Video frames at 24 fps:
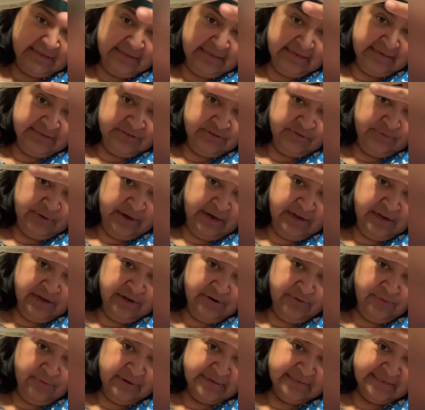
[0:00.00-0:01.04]
this right
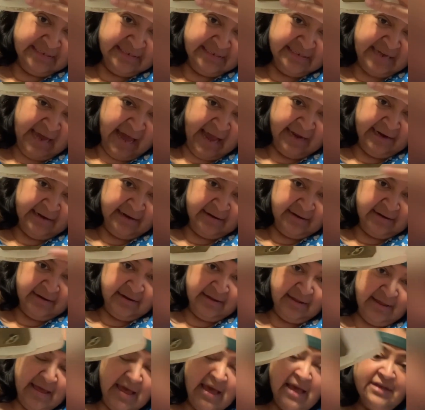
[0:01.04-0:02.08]
here wasn't tightened.
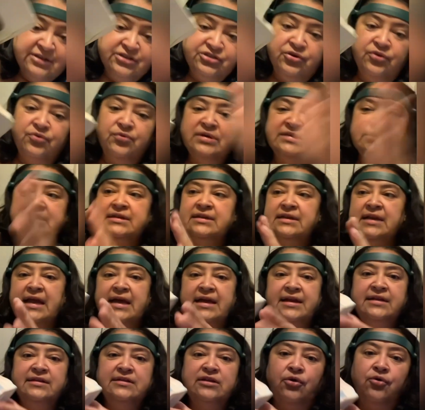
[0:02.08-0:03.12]
So it wasn't
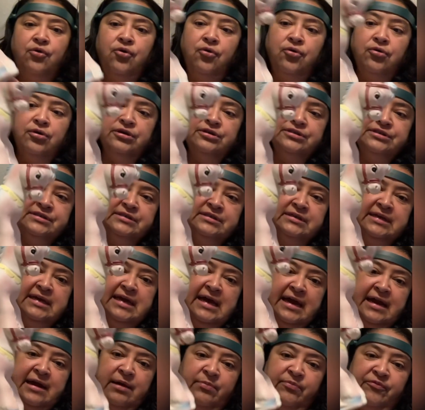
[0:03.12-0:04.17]
letting the horse
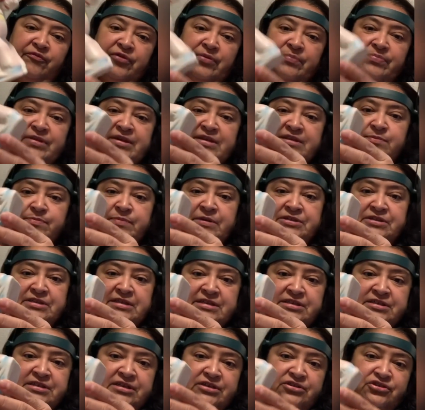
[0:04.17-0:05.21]
get up from this
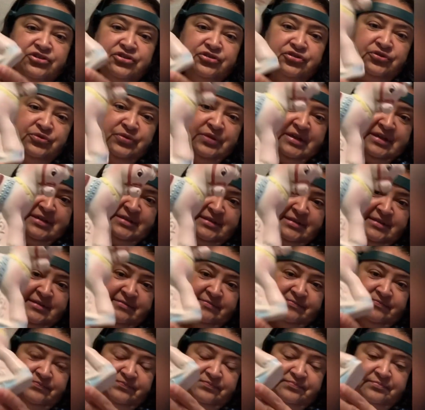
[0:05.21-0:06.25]
position to do this.
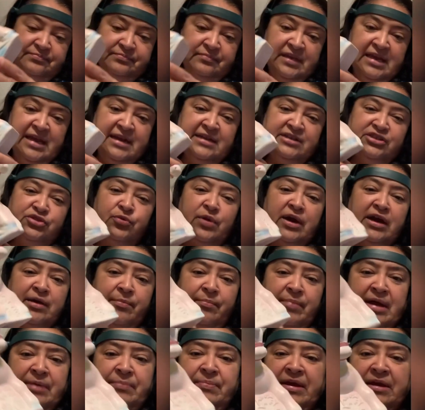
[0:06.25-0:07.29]
And it's
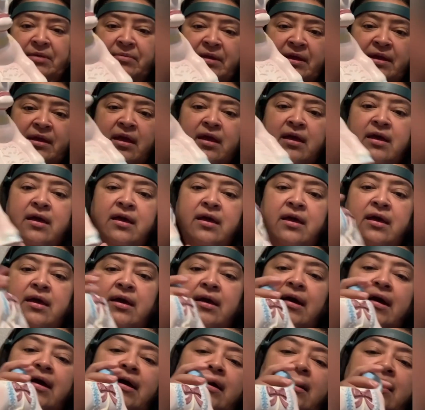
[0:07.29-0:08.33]
Rockabye Baby.
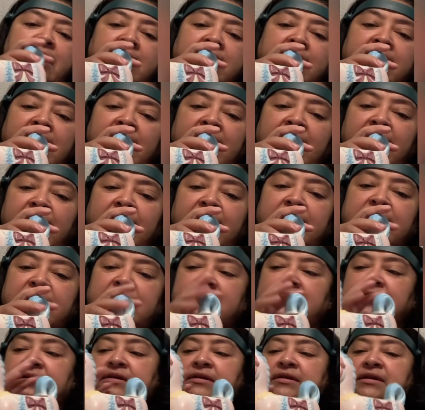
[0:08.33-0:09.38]
And
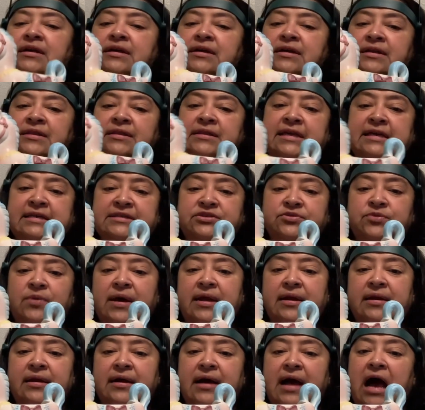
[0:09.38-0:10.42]
this
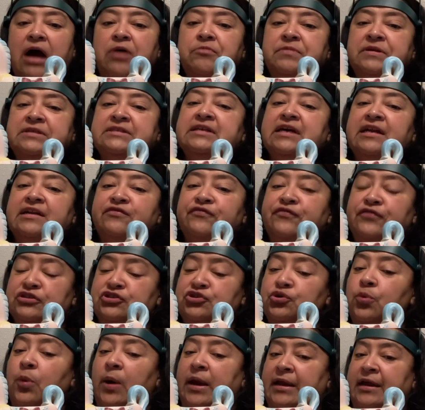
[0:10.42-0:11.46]
one I'll be selling for
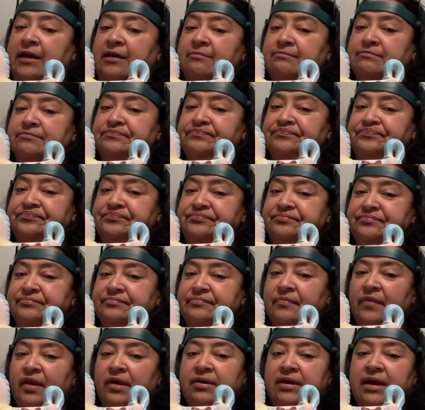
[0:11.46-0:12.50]
$20.
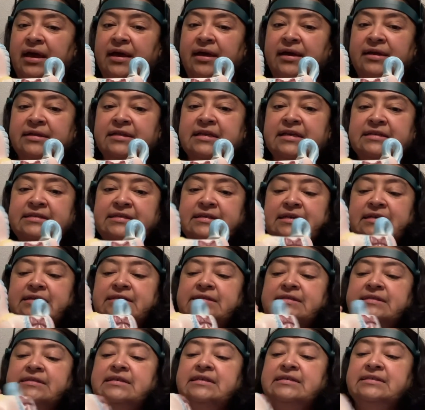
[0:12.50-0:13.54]
Okay, this
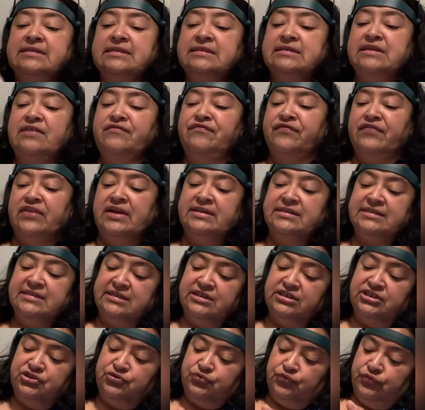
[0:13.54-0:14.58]
is a
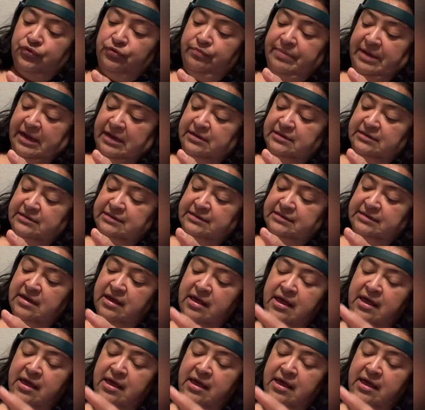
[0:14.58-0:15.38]
vintage Rubens.